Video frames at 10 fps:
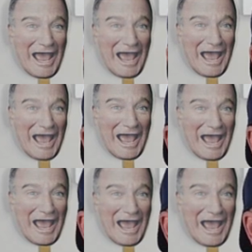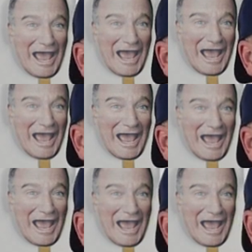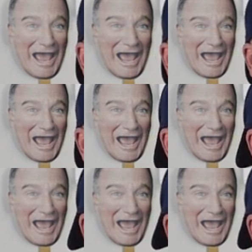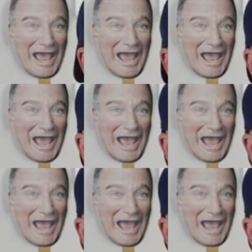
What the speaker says: (not speaking)